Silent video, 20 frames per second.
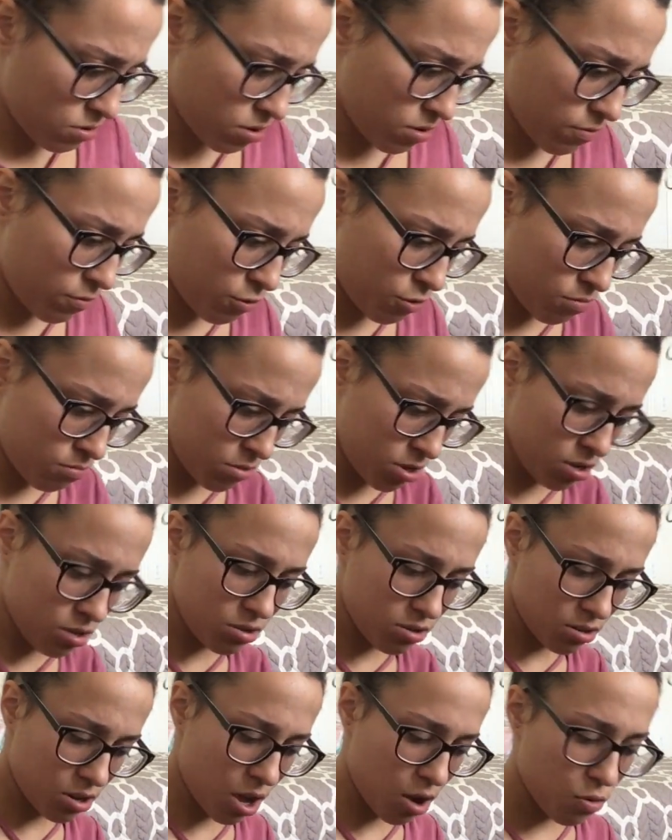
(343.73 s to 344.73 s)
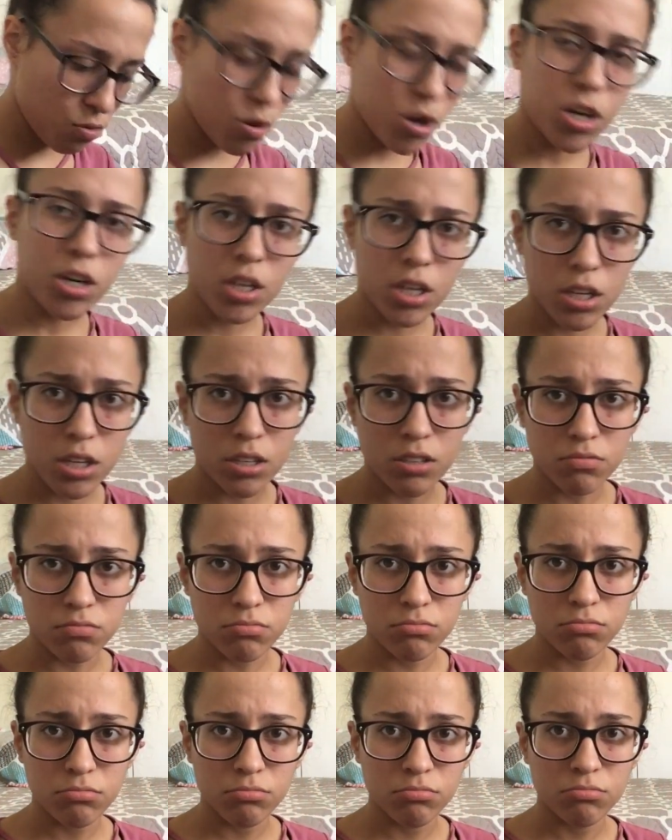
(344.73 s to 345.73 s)
And for me it's not
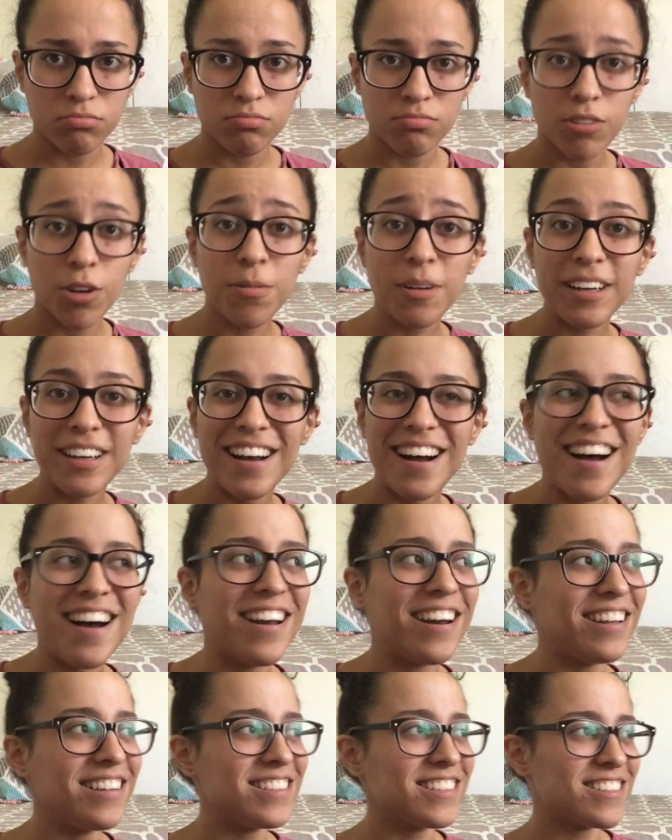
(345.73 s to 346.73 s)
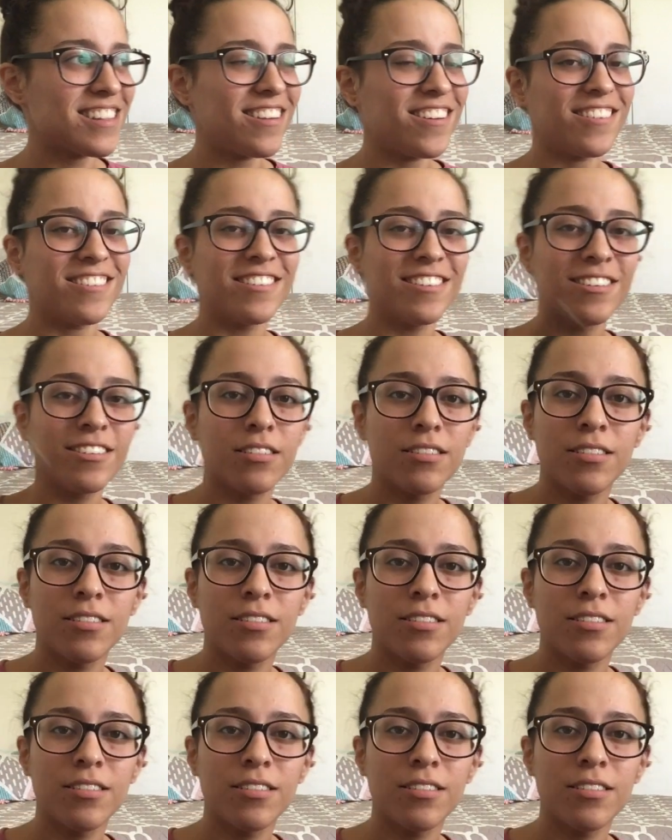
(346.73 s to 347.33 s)
working. Oh my god, I just thought.